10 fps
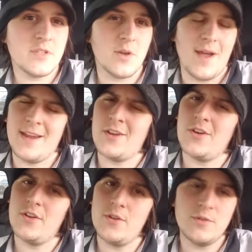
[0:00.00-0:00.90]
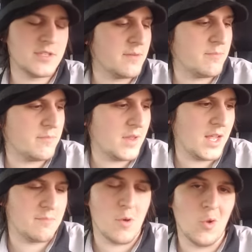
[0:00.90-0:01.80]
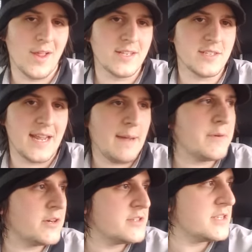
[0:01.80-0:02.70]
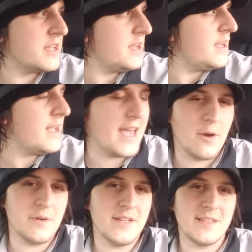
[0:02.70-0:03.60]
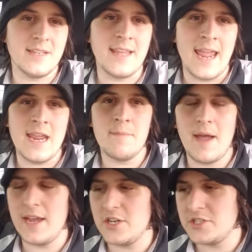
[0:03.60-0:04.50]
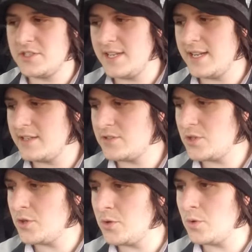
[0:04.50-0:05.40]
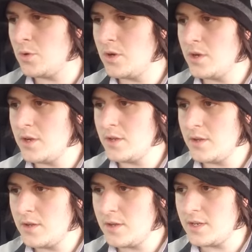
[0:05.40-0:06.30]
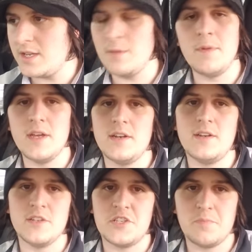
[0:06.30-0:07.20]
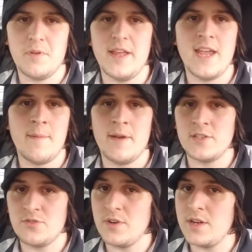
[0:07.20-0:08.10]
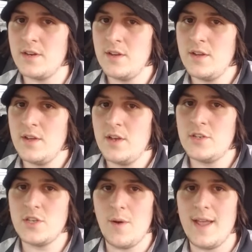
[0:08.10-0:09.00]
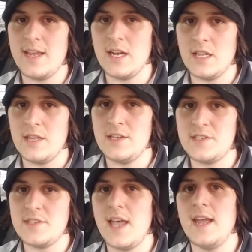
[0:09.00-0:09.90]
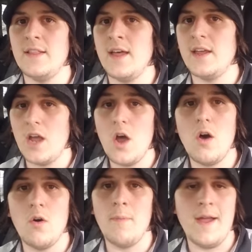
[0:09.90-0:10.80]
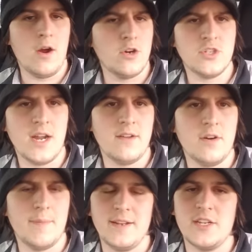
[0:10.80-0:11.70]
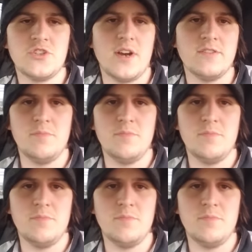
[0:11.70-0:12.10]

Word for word: so I could use some like Molex adapters. I don't need it to game, I just need it to give me a display on my screen. So I can at least say like, oh, my hard drive or my disk drive's